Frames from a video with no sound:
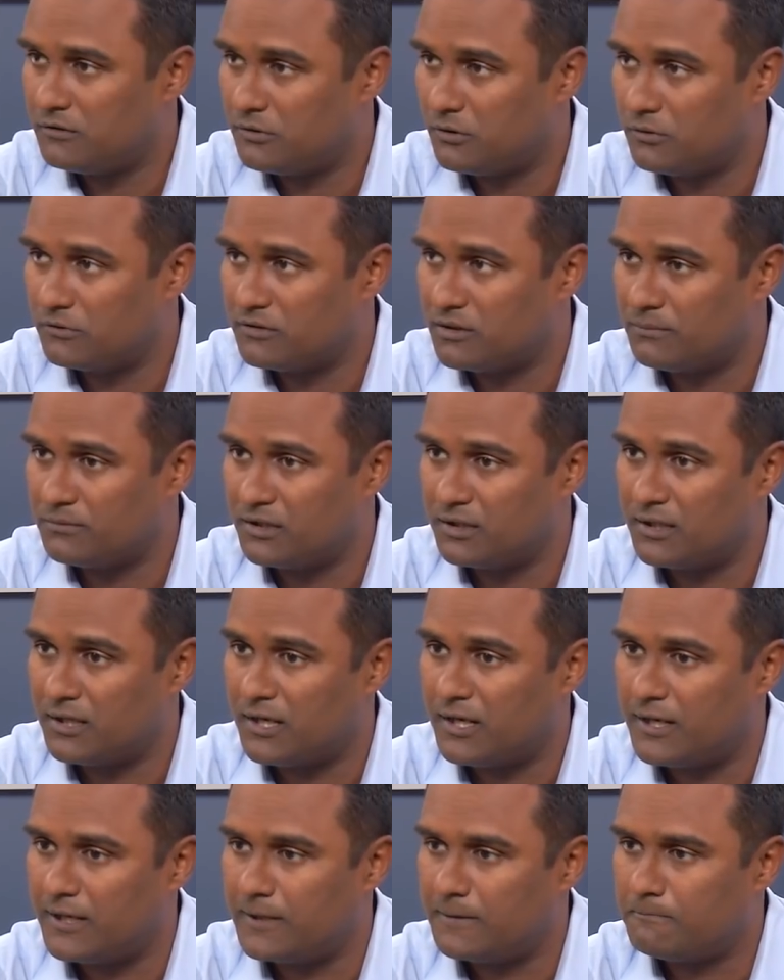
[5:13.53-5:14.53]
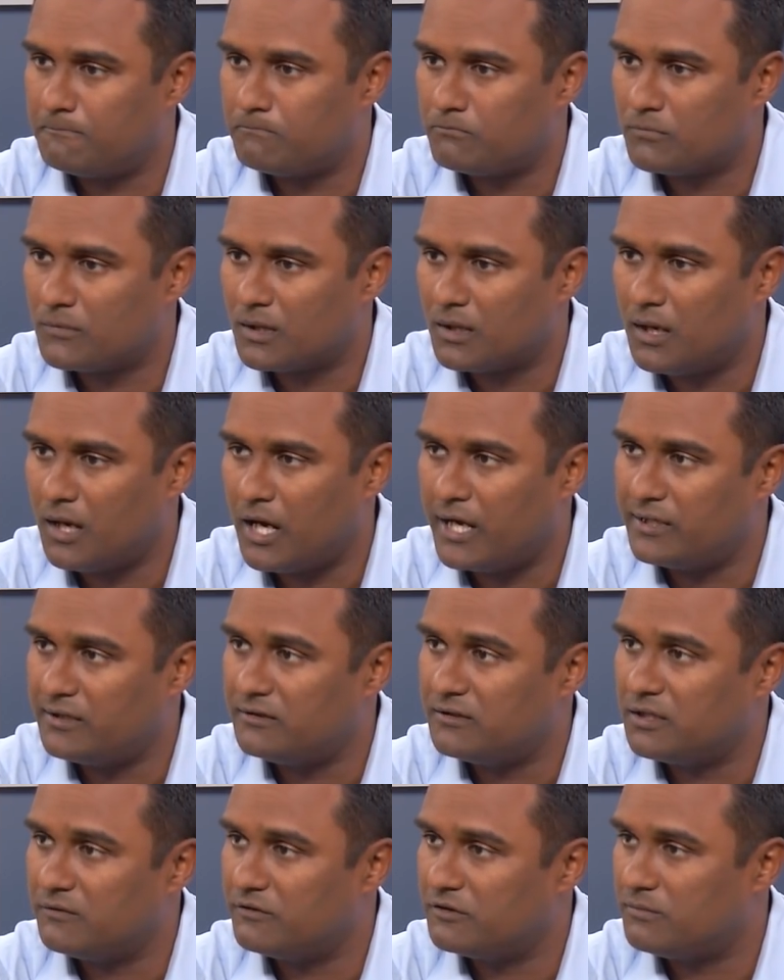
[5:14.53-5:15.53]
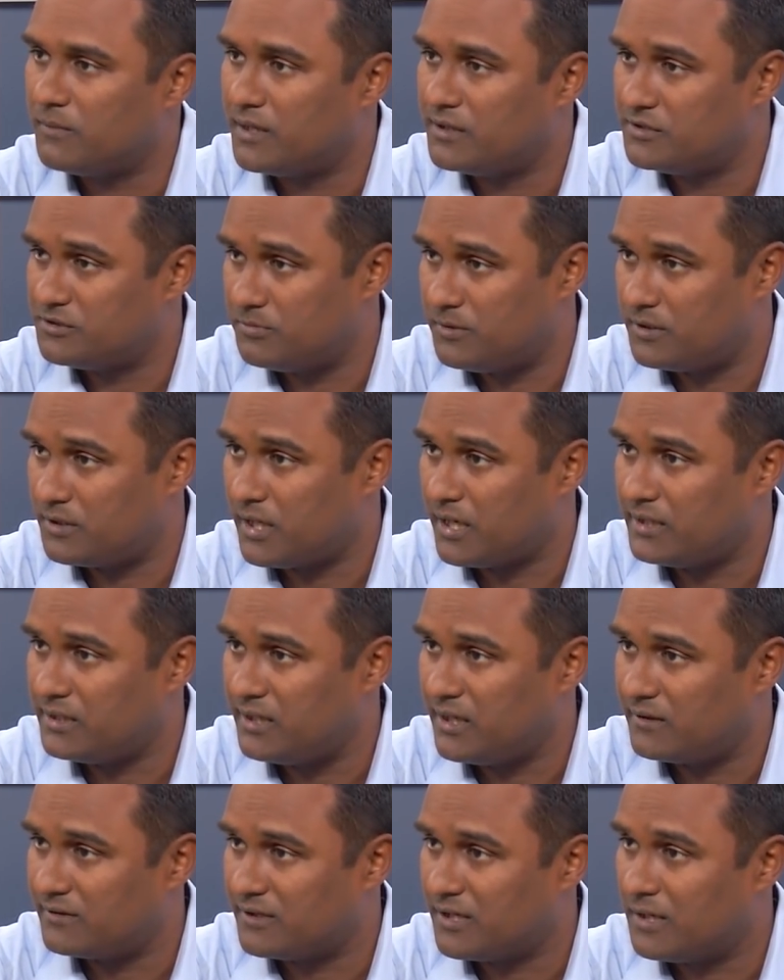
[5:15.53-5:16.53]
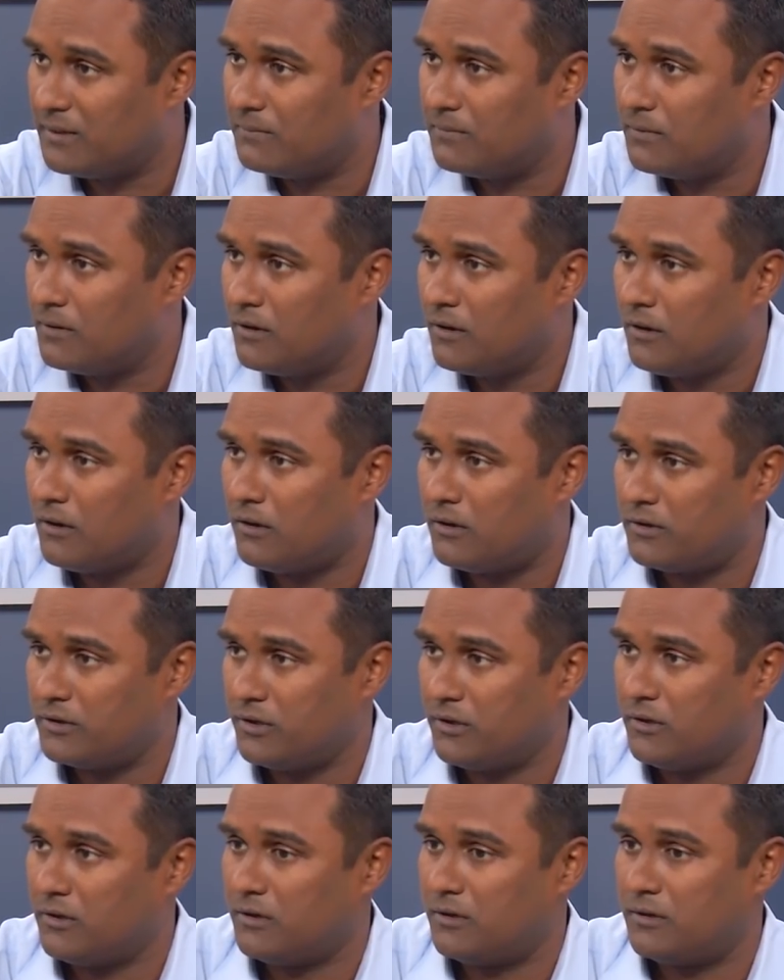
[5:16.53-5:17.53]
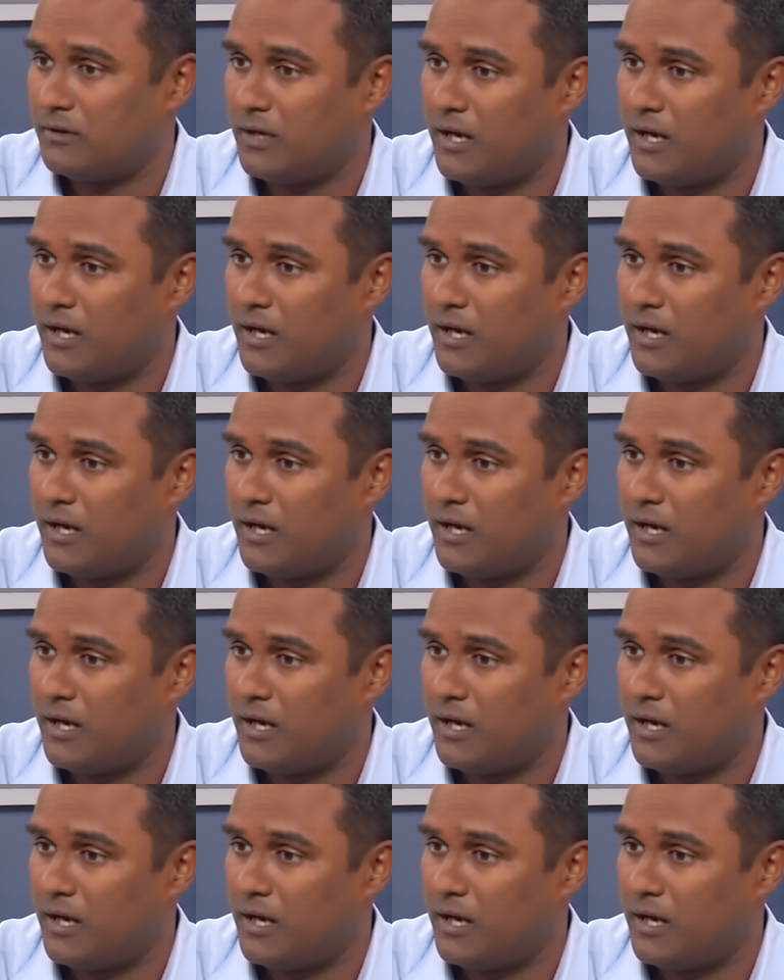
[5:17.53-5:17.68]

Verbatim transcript: So something like IT Service Management, ITSM, or your